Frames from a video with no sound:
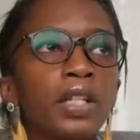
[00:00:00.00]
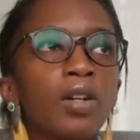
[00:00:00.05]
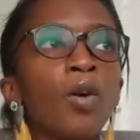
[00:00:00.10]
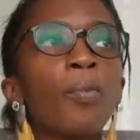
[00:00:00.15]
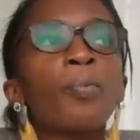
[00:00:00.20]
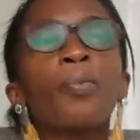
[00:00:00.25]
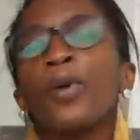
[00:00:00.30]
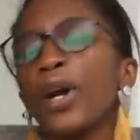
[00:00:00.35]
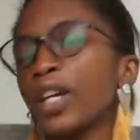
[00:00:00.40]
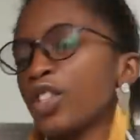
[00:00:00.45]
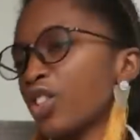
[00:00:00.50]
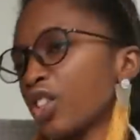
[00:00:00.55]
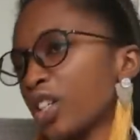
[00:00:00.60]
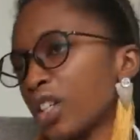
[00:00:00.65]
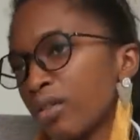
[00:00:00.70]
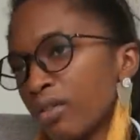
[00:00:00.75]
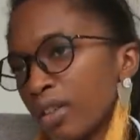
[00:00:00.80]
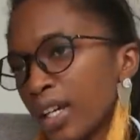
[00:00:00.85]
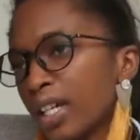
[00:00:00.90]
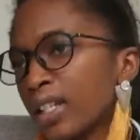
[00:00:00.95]

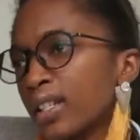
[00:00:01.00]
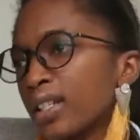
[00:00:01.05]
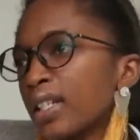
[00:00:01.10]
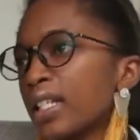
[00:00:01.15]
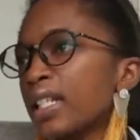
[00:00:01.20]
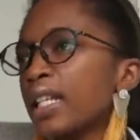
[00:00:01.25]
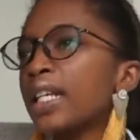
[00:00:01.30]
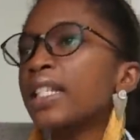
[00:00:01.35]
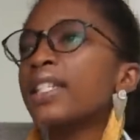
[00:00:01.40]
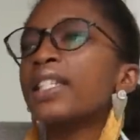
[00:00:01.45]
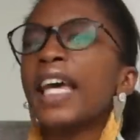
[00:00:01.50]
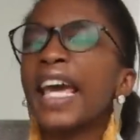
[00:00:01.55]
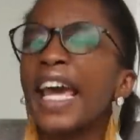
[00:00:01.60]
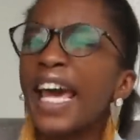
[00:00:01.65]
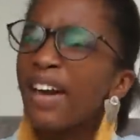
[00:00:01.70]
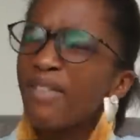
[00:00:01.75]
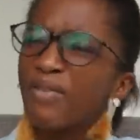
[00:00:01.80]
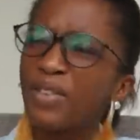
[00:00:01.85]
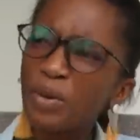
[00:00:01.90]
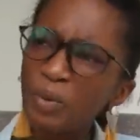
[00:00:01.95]
oppression, right? It's a
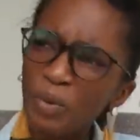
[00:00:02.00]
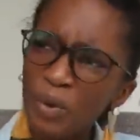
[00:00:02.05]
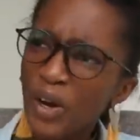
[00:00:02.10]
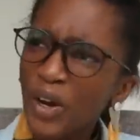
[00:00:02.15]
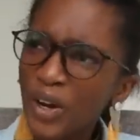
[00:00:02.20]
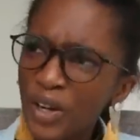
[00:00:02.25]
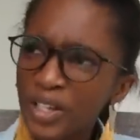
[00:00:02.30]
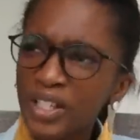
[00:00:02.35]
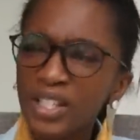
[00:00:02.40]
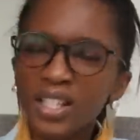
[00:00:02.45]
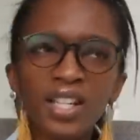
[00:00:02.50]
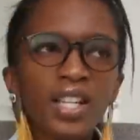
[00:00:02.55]
heavy word.